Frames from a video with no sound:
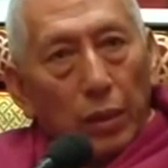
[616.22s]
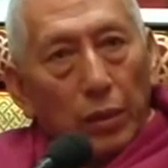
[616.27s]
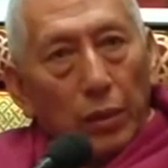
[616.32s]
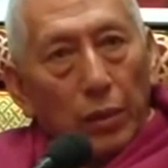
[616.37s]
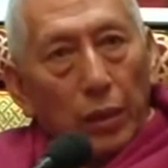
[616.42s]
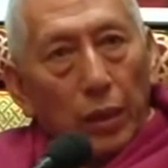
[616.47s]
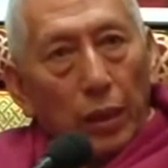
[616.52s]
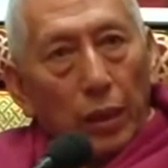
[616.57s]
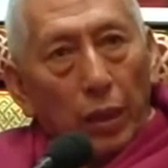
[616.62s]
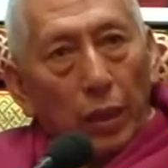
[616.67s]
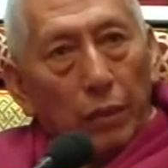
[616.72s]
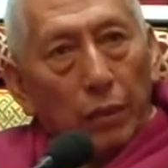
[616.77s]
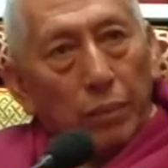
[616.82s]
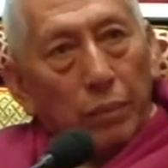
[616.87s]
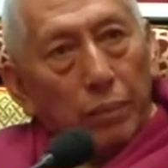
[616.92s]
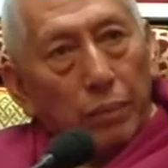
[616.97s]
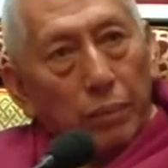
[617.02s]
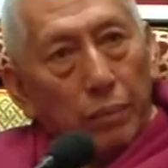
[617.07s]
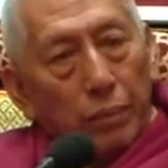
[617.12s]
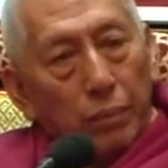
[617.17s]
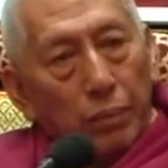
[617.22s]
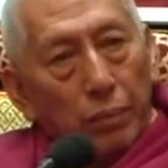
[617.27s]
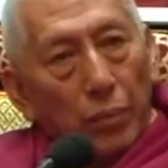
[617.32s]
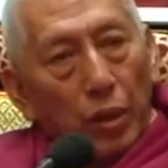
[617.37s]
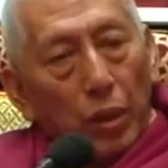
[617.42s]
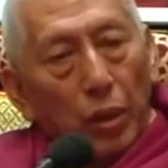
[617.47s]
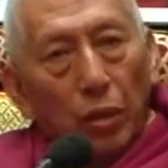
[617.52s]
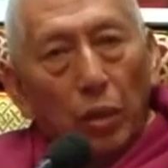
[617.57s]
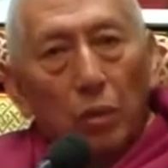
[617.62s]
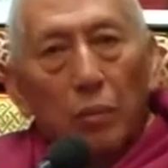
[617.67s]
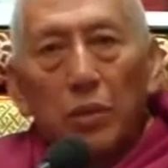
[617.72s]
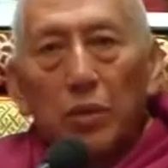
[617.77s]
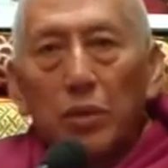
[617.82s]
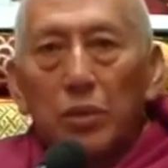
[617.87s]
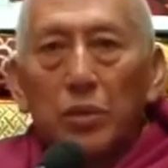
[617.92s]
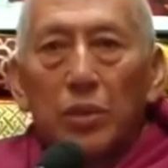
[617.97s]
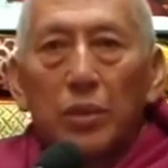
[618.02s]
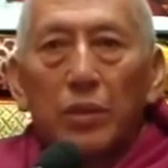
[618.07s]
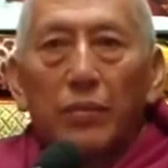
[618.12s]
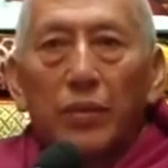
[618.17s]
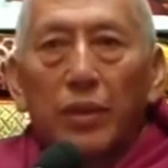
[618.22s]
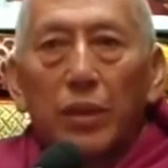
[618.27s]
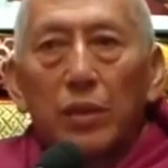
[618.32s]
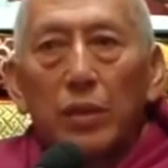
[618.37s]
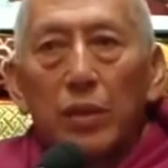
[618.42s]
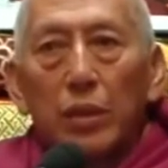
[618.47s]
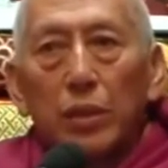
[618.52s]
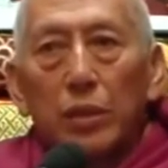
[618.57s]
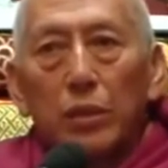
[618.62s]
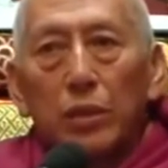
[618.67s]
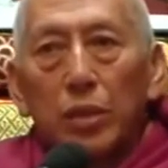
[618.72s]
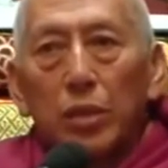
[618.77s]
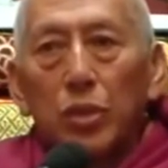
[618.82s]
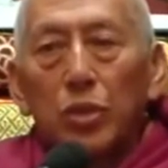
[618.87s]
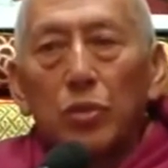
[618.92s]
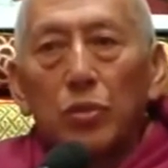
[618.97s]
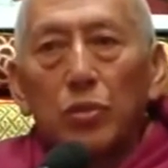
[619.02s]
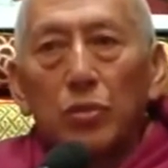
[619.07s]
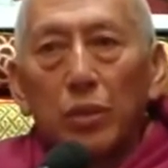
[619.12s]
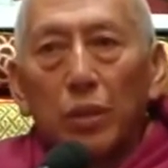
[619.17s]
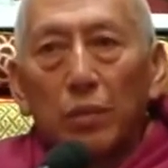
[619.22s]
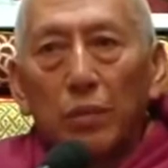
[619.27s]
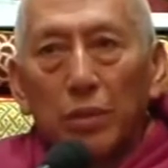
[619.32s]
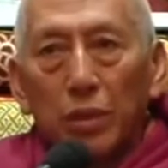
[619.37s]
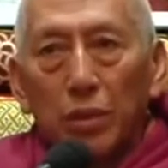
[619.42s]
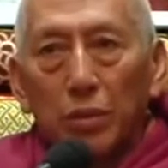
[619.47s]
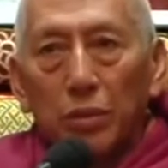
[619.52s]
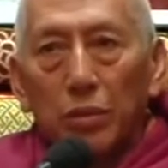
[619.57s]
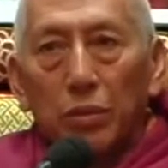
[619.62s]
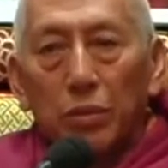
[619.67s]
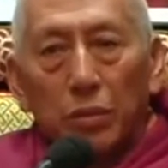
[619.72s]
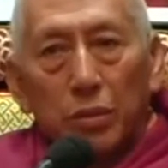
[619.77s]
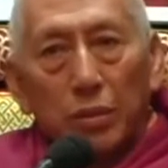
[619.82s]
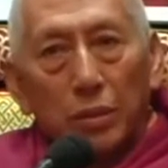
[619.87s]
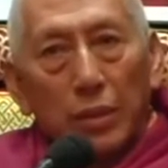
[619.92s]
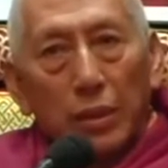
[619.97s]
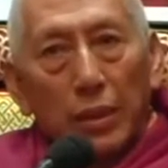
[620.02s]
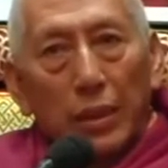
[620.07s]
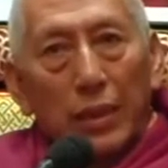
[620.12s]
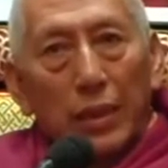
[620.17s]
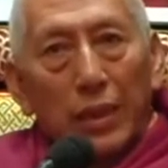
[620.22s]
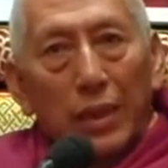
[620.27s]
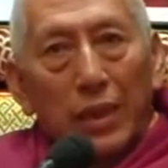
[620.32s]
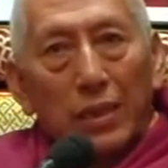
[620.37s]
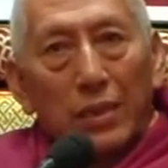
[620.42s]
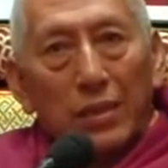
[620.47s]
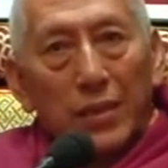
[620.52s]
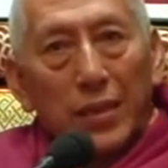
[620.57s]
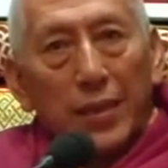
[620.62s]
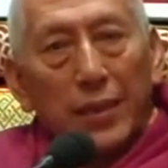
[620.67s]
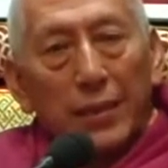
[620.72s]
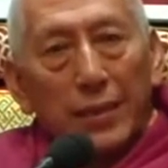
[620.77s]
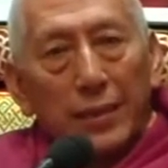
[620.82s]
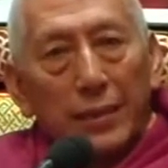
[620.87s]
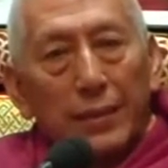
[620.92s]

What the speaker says: the enormous different traditions of religions is a